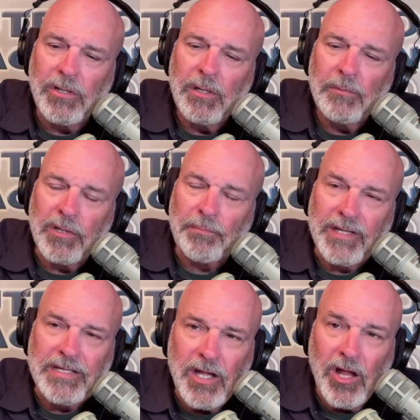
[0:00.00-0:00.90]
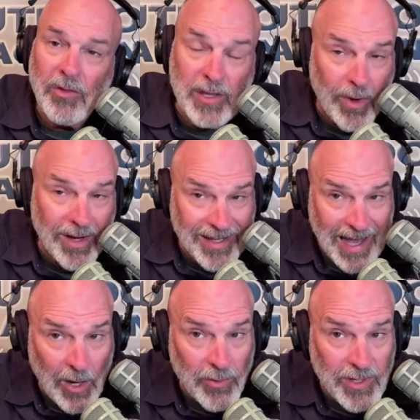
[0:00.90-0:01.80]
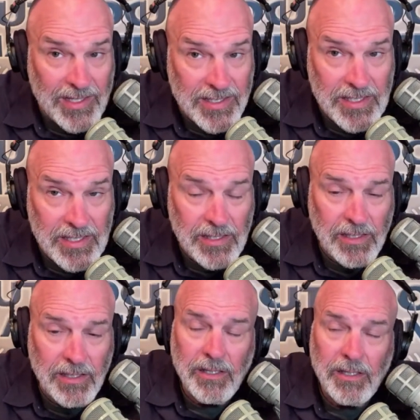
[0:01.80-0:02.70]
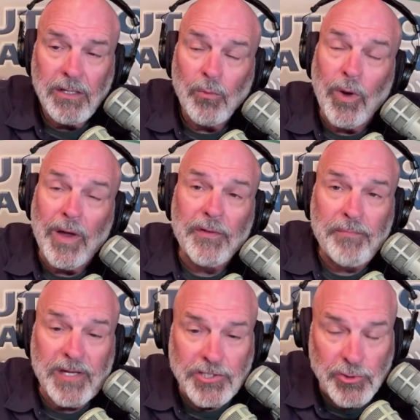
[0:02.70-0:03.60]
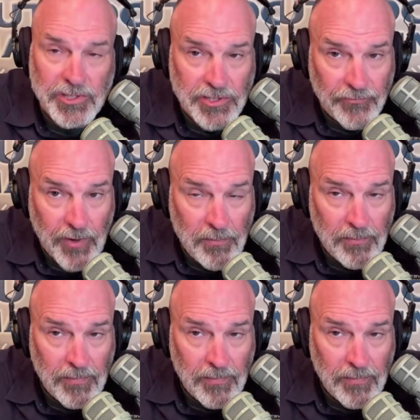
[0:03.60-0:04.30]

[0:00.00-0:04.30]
but please tell me what county it's in, when the picture is from,